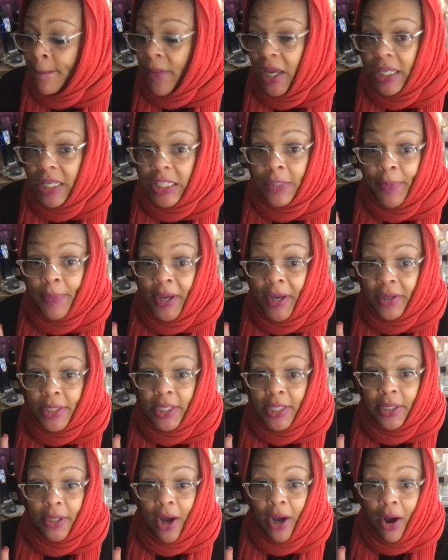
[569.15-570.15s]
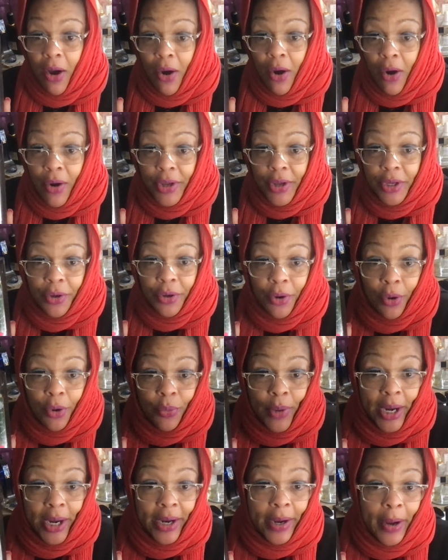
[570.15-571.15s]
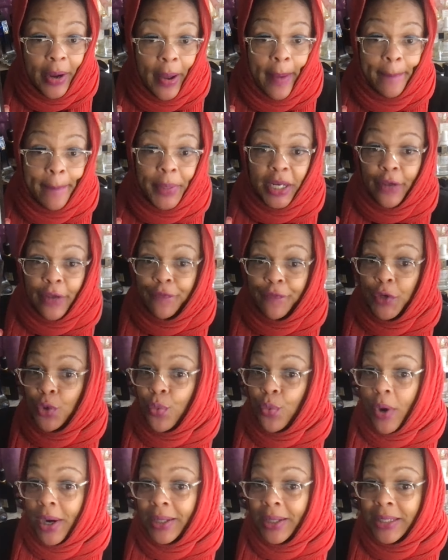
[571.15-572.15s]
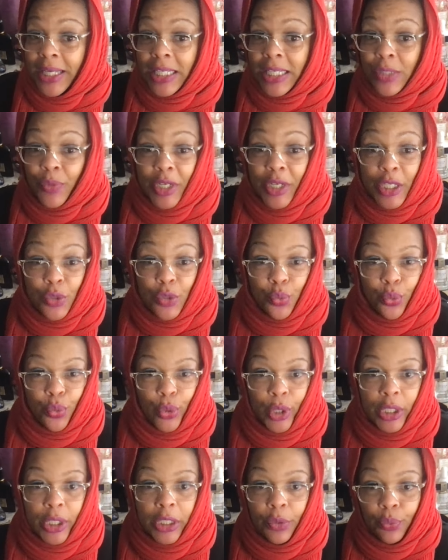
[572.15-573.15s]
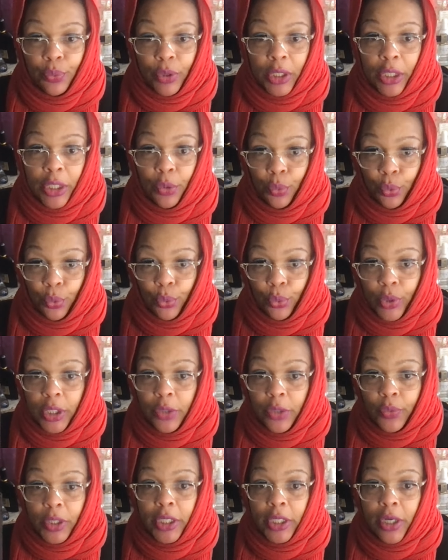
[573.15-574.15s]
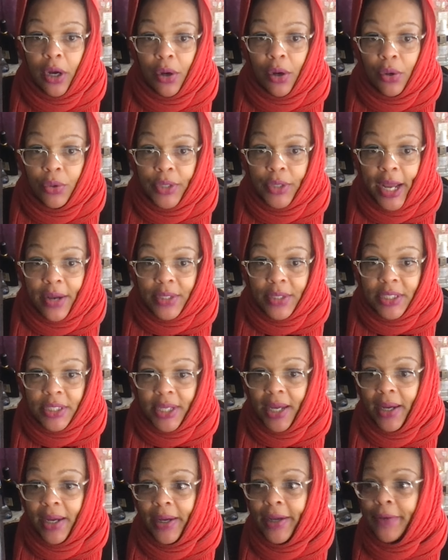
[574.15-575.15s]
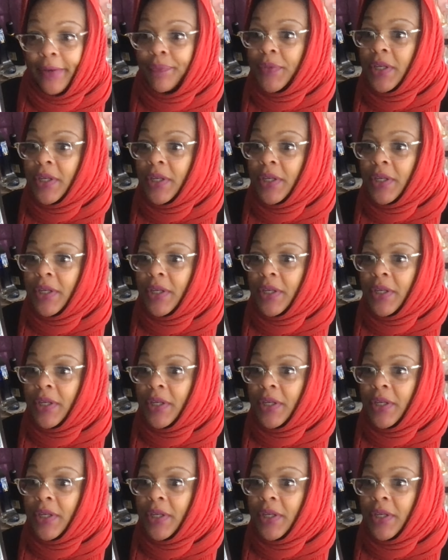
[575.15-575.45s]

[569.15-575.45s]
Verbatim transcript: It smells good all year around, but if you wear this when it's really, really, really, really cold outside